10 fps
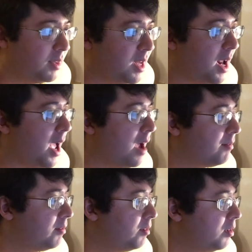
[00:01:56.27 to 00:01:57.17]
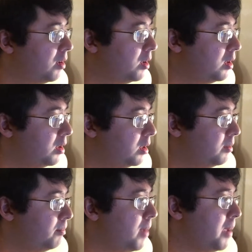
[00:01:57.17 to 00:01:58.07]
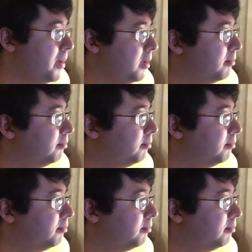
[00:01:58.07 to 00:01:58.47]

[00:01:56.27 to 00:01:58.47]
that I have. Maybe.